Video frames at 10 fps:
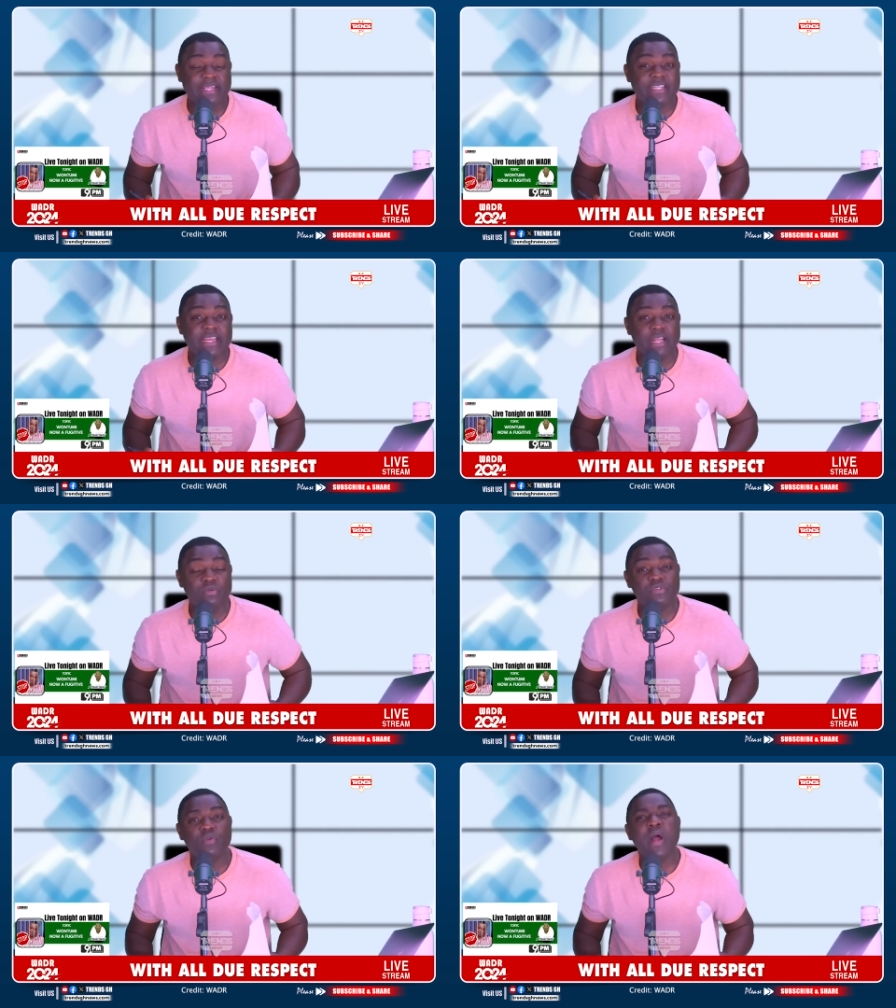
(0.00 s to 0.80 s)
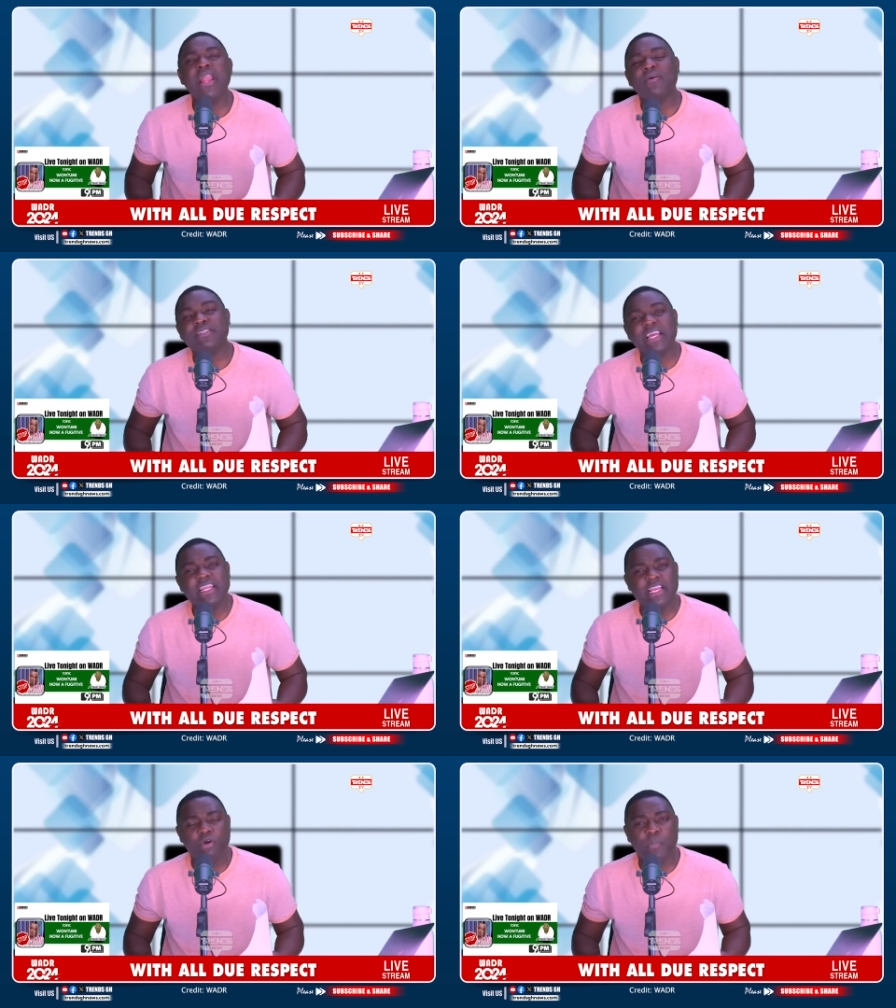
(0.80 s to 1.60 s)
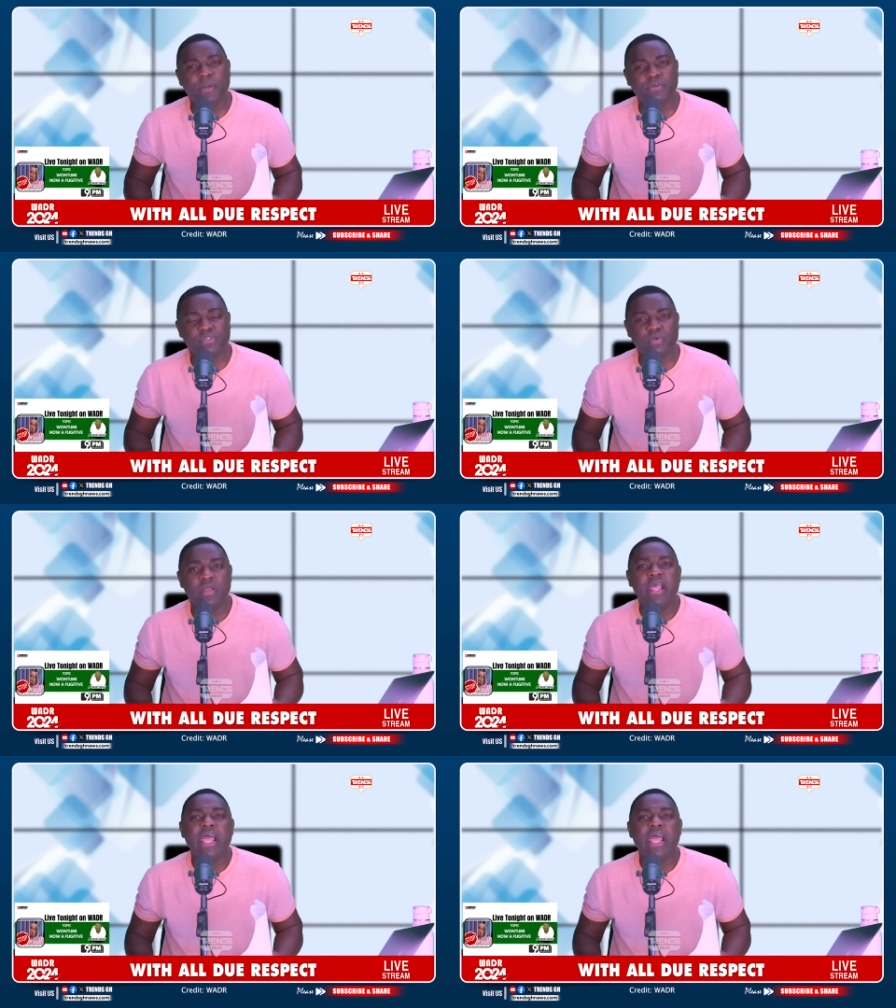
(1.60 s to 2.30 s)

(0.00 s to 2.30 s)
Star they lose why na wasi ya di ya niko pia mando so